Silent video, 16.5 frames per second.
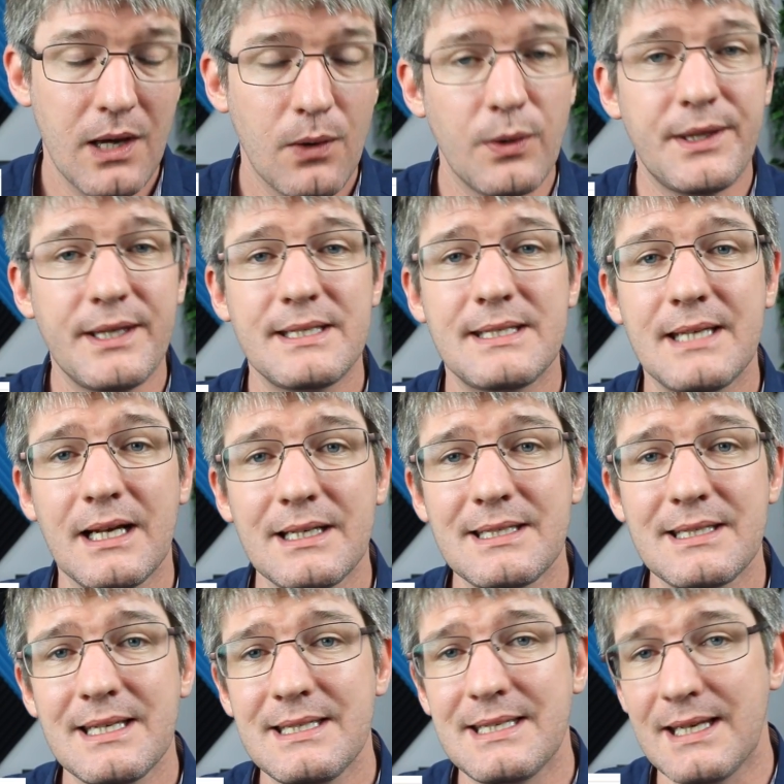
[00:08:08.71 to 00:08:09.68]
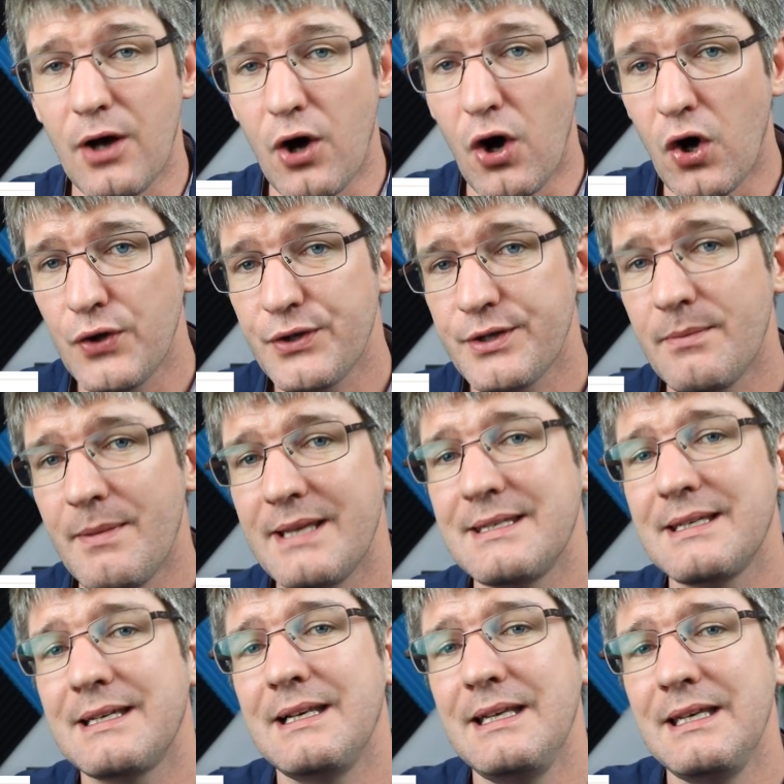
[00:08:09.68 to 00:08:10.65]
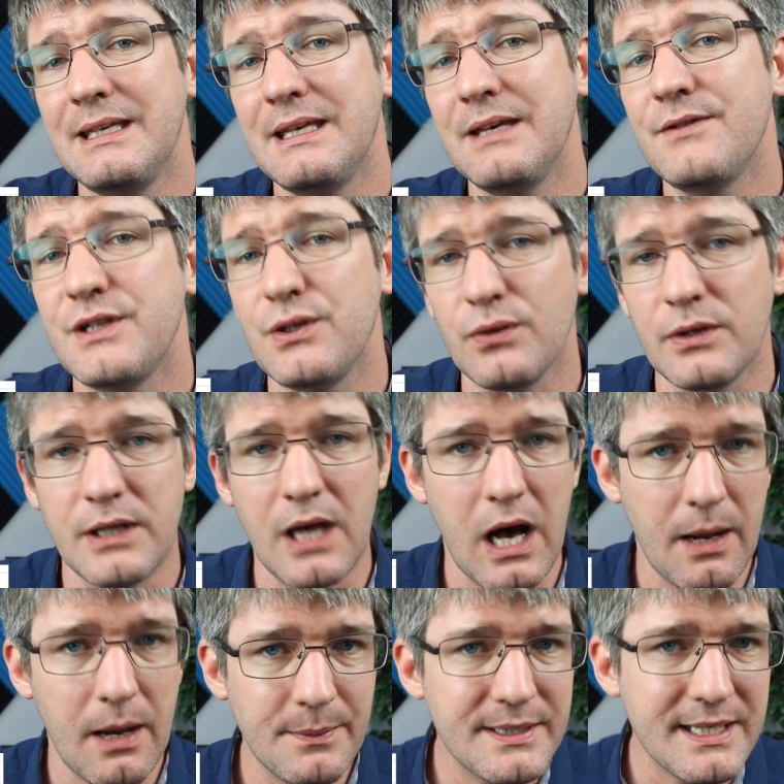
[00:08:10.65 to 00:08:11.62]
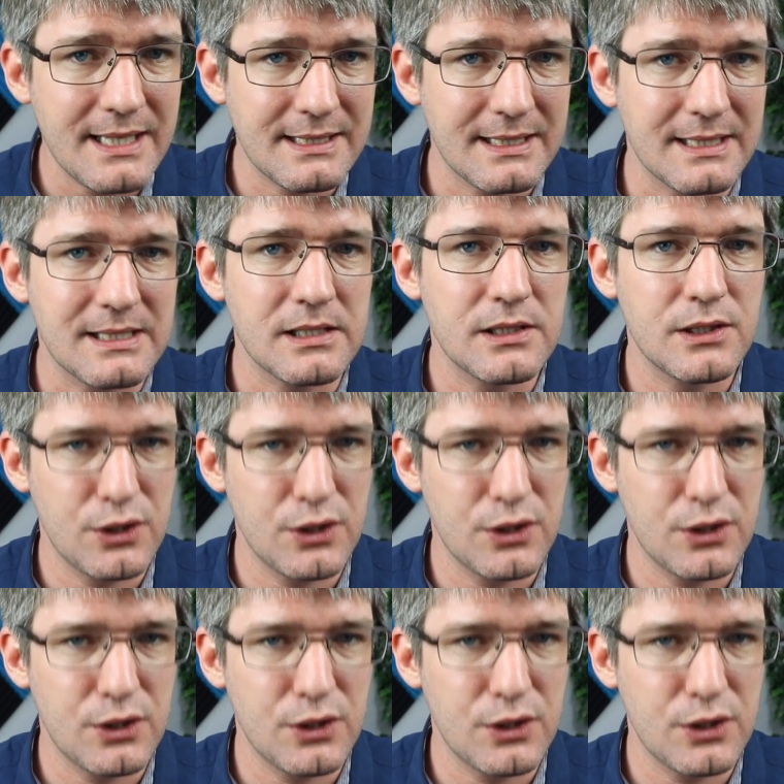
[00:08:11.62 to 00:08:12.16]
What this does is it automatically gives you an updated